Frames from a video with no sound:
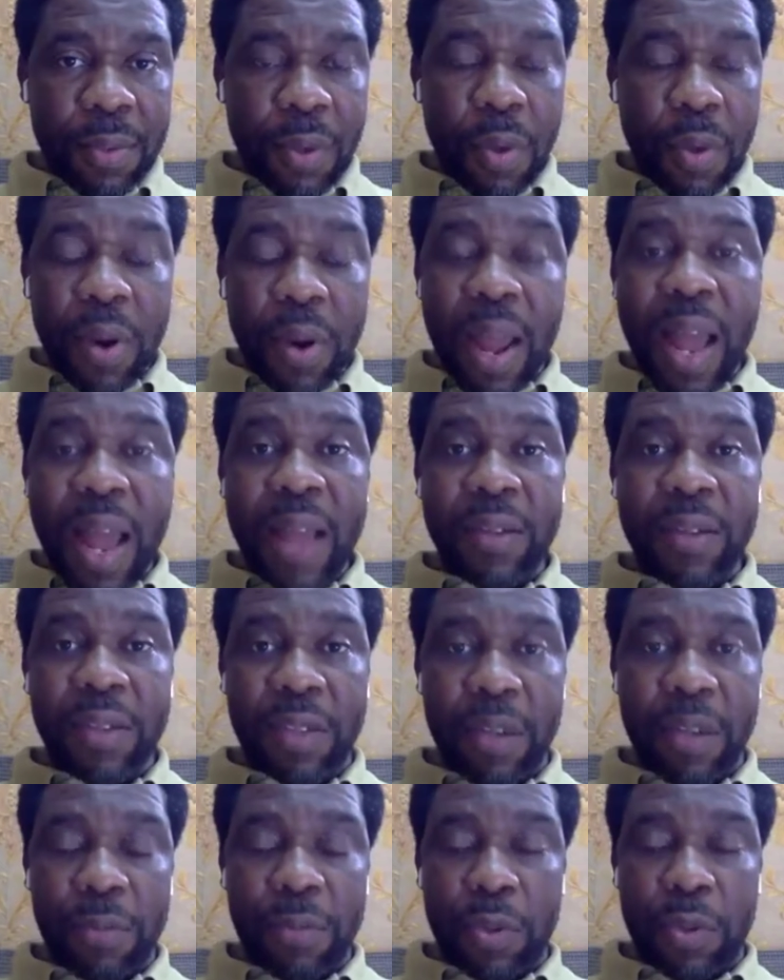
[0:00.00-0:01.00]
God
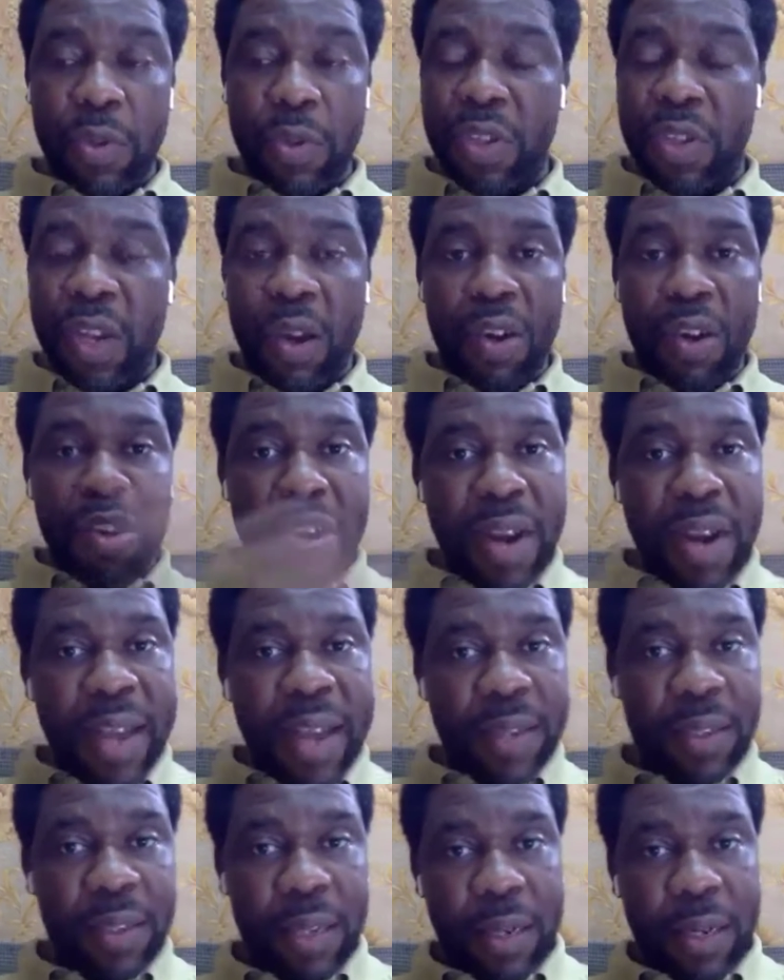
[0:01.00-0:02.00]
asked them to stay
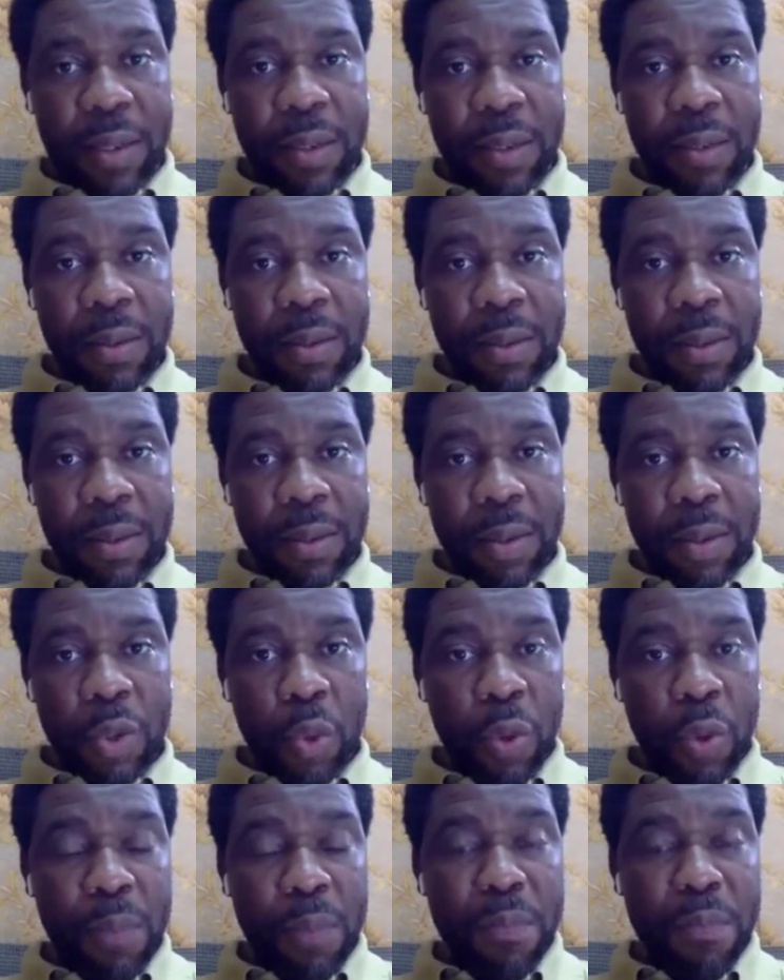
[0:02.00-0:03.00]
connected
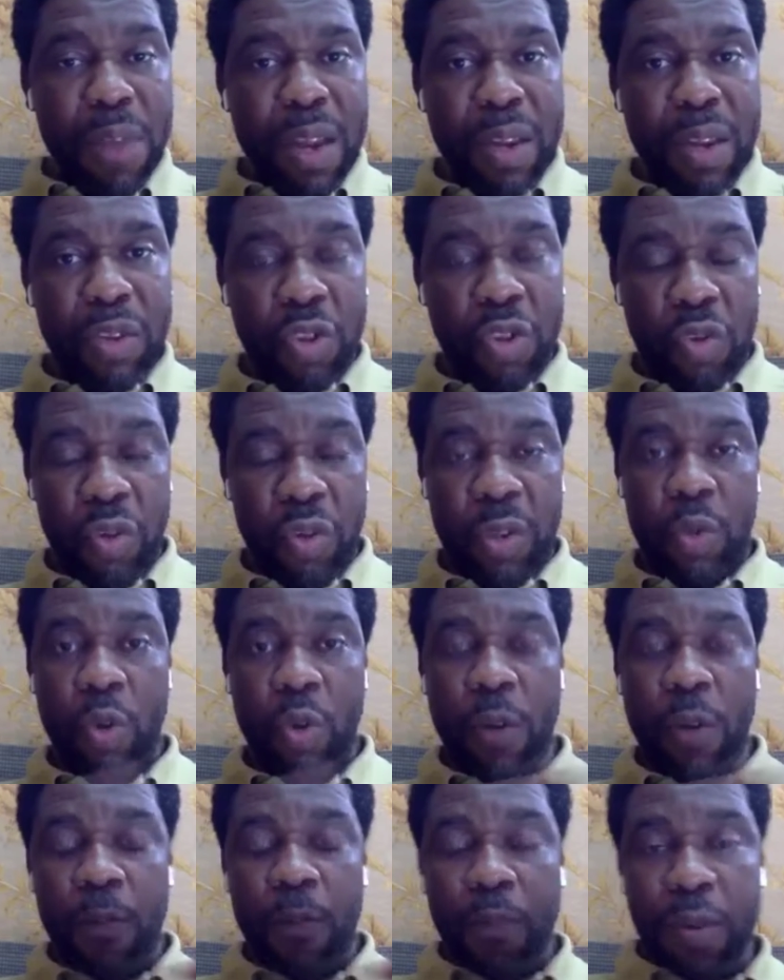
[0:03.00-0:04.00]
to a ministry,
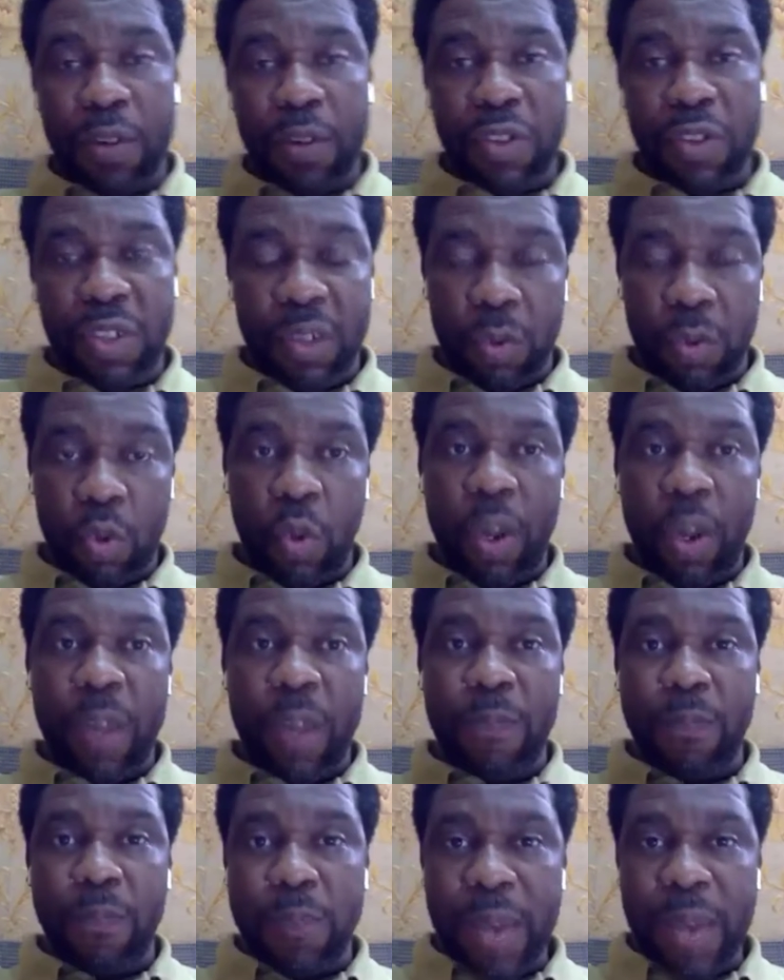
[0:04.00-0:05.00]
to a person, to
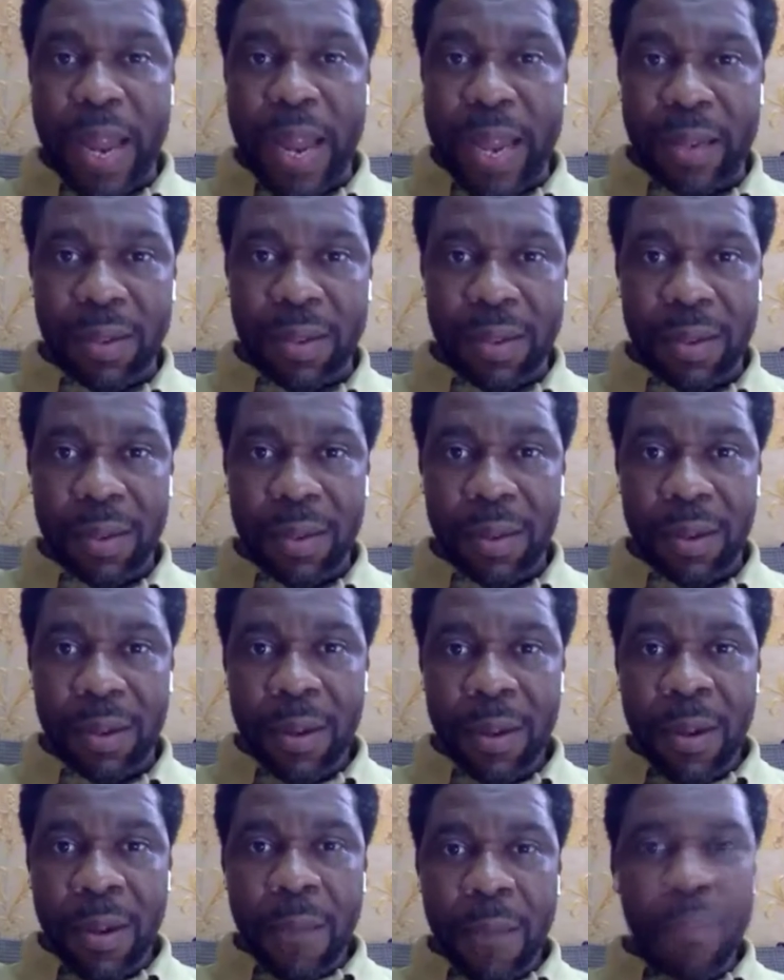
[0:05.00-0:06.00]
a place
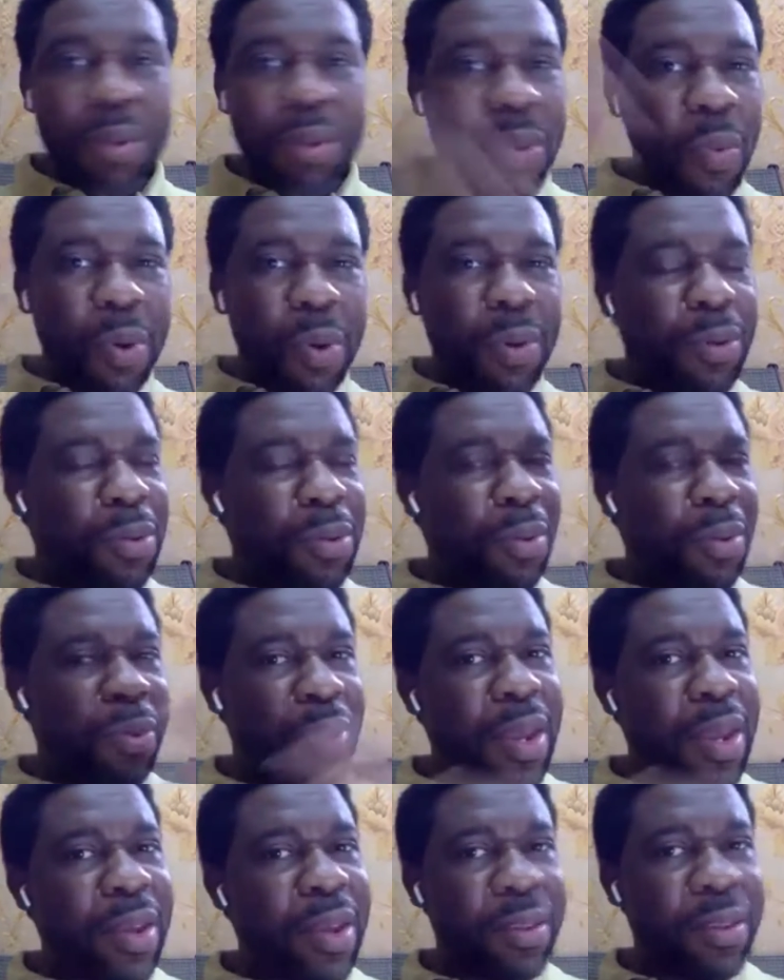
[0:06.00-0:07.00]
but they want to
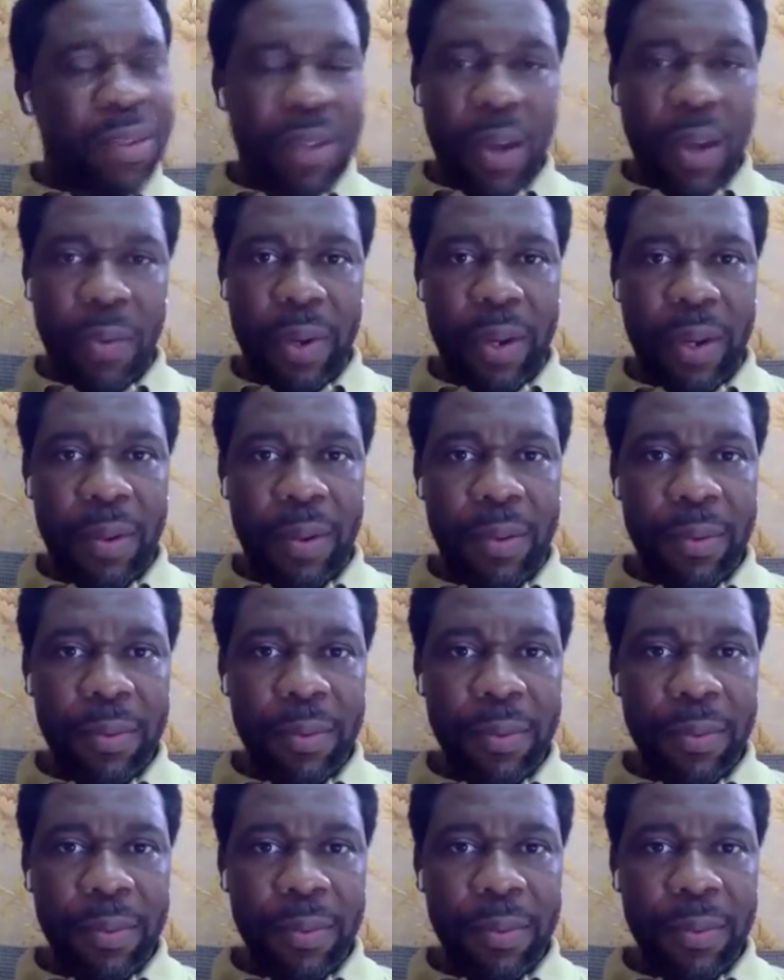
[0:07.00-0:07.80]
do things their way.